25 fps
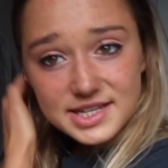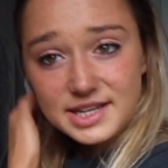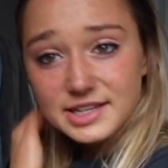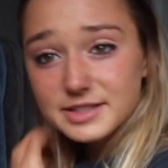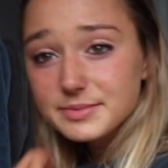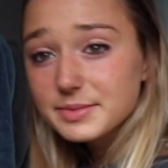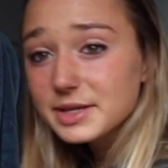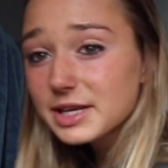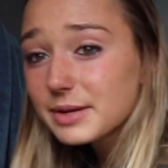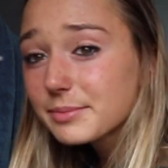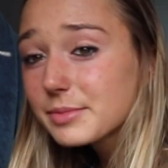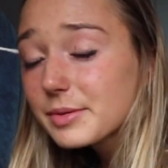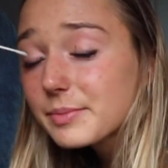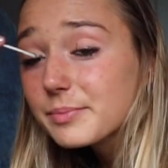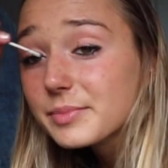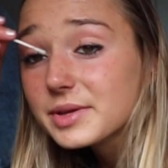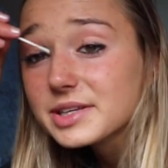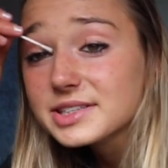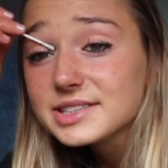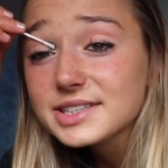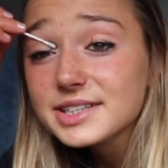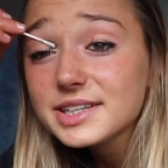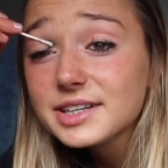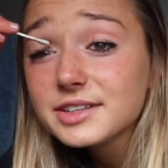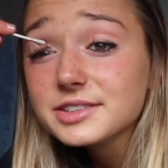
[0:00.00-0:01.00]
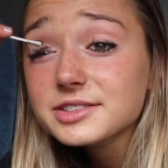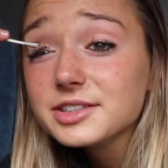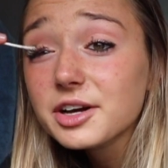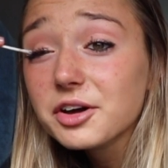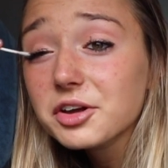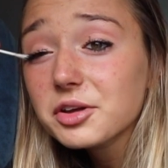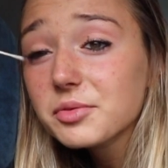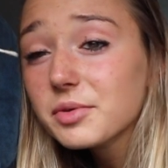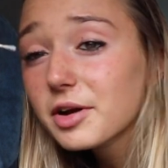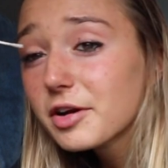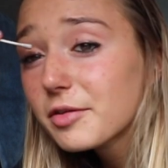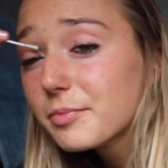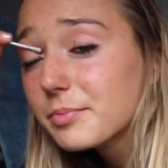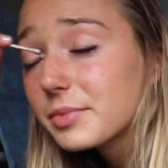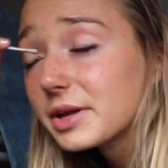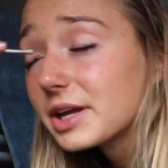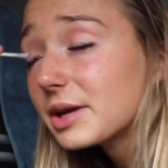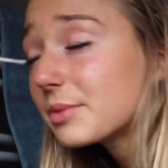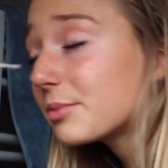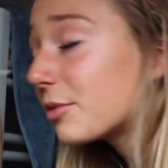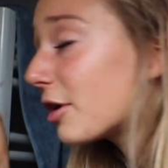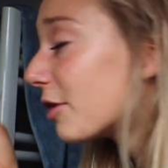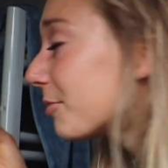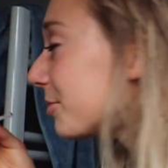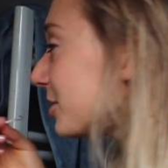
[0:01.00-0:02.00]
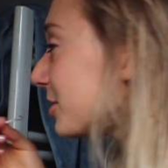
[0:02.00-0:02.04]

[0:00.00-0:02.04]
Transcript: It's been a bit busy. I'll tell you where I've been, what